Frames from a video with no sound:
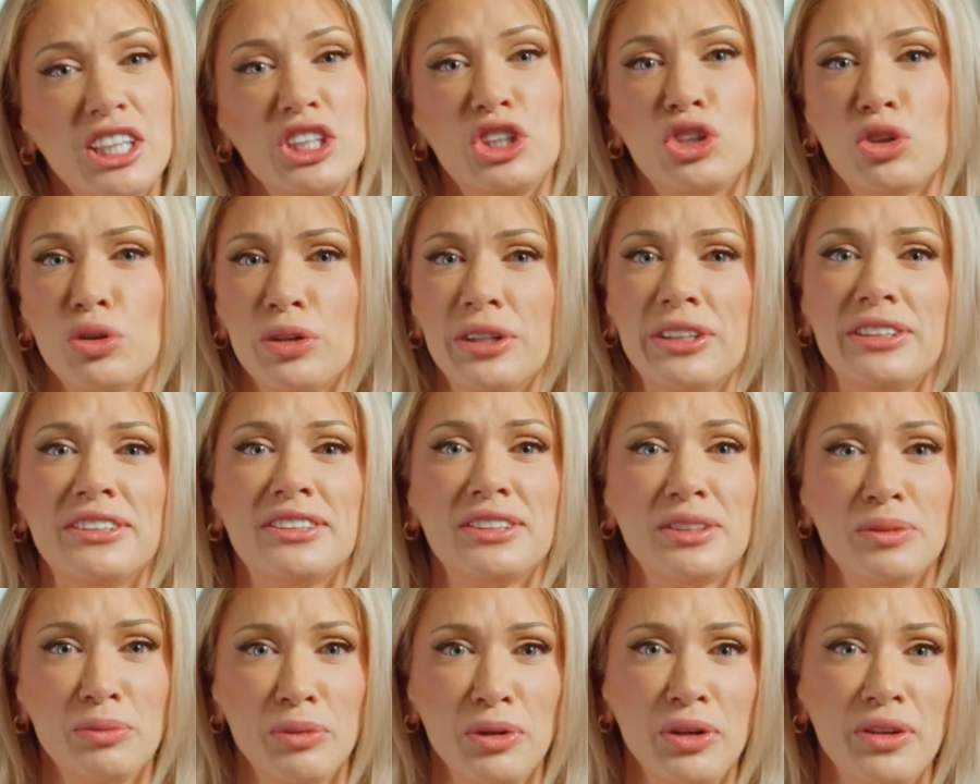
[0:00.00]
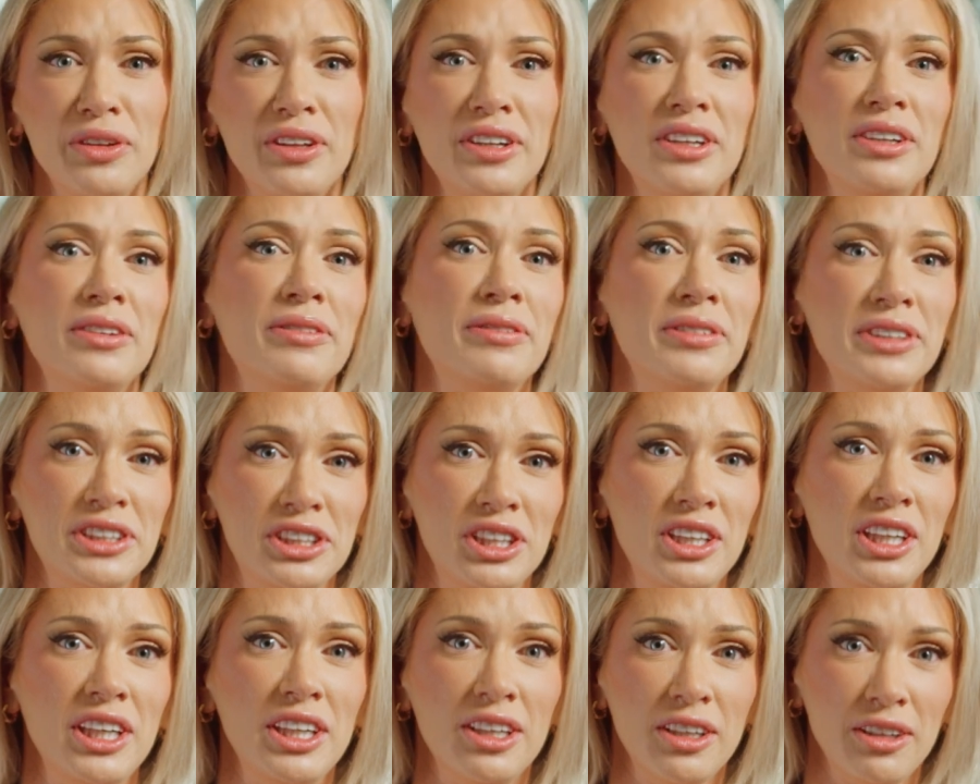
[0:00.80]
ensuring a smooth and
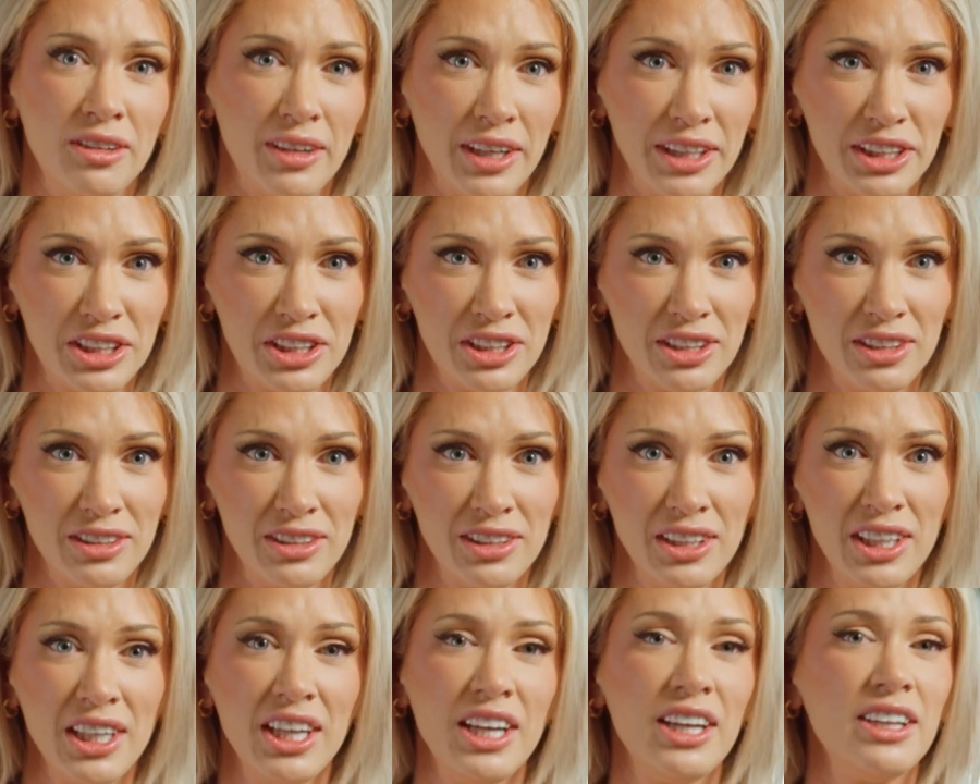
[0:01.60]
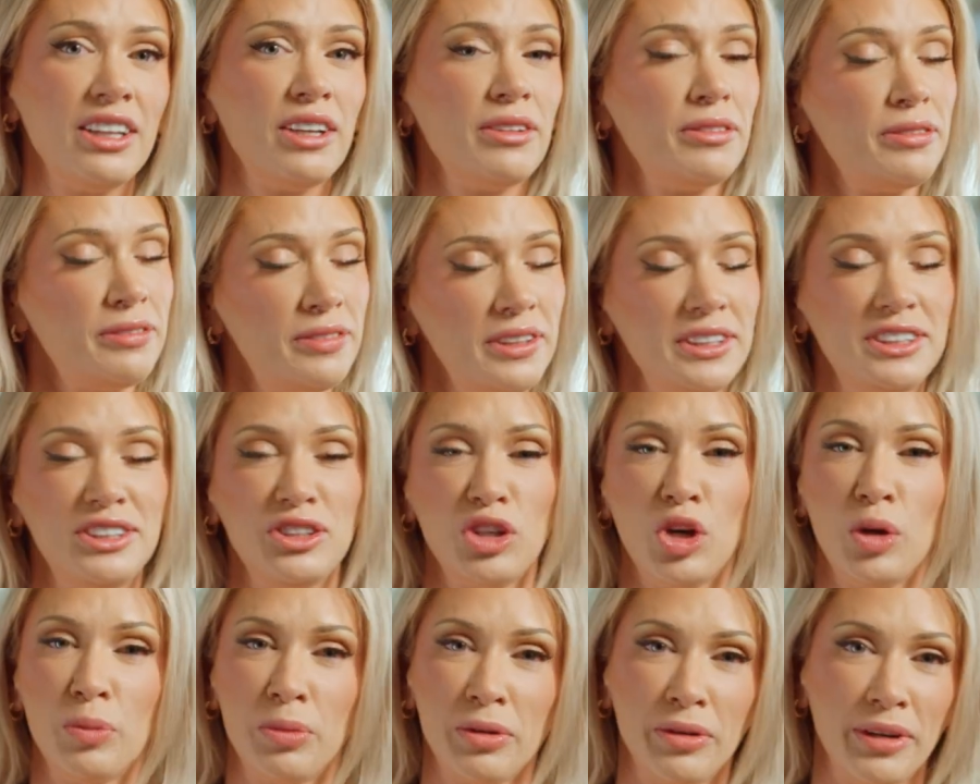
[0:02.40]
efficient integration that fits
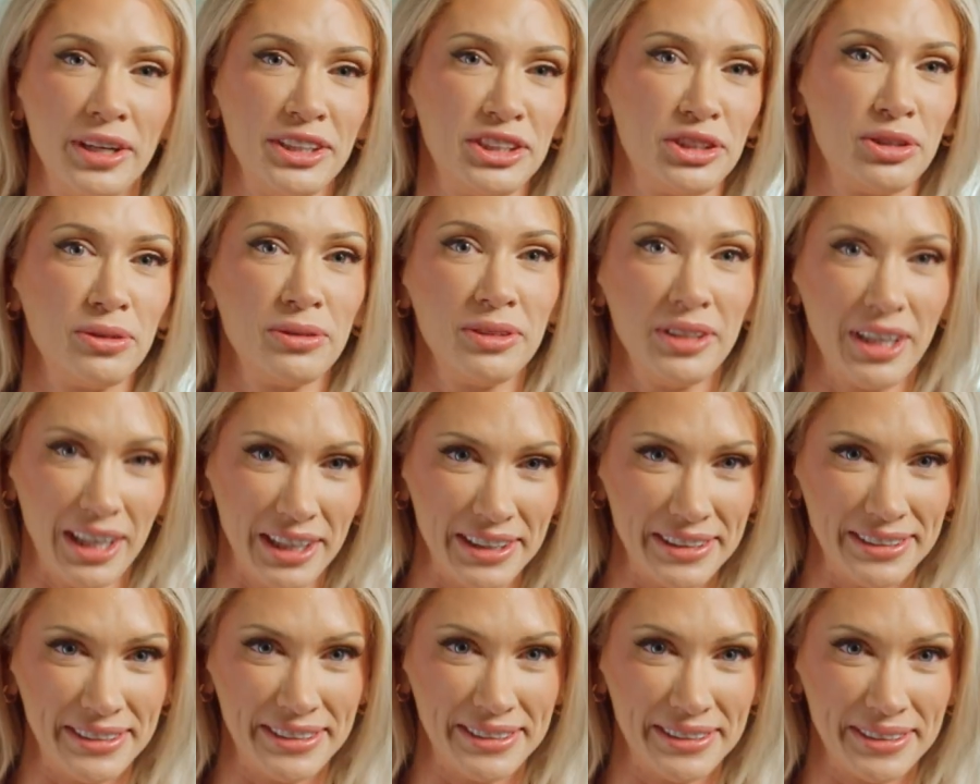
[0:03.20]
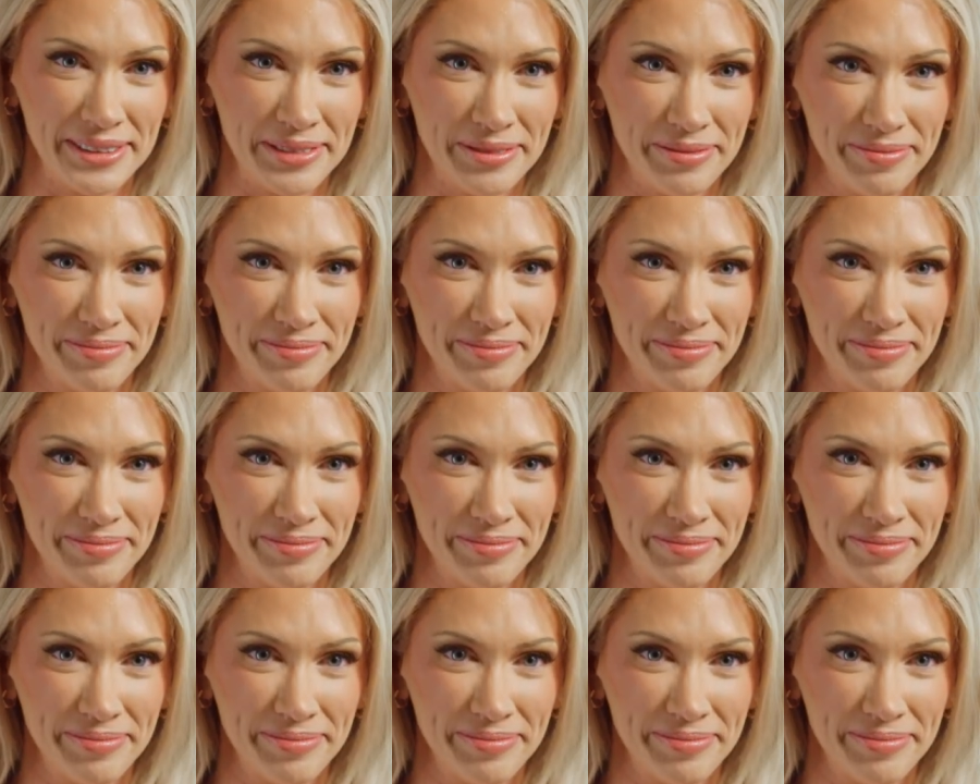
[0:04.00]
your operational needs.